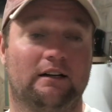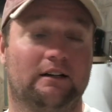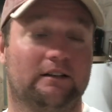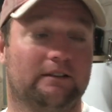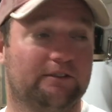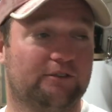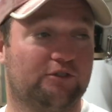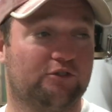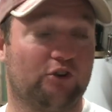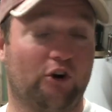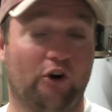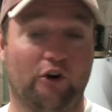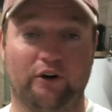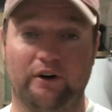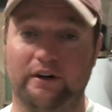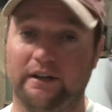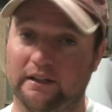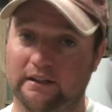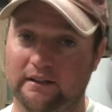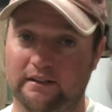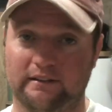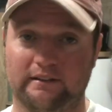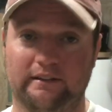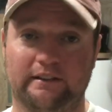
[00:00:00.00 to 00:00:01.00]
sorry
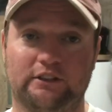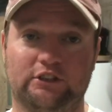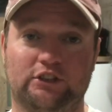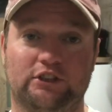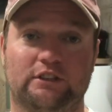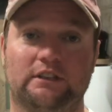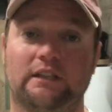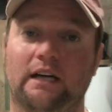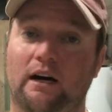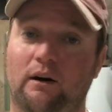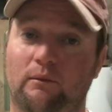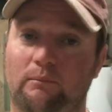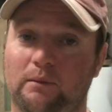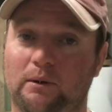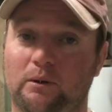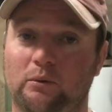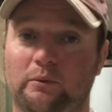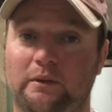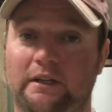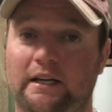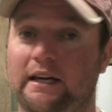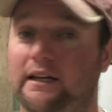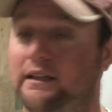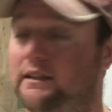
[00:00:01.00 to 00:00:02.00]
I let you down. But
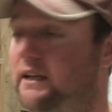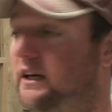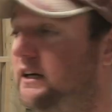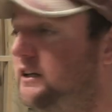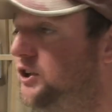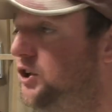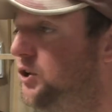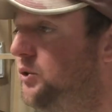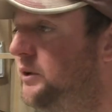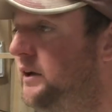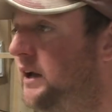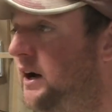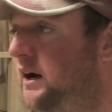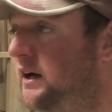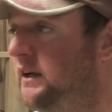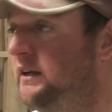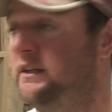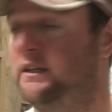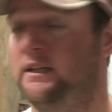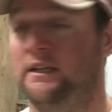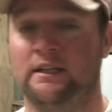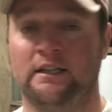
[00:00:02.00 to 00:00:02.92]
we had a lot going on.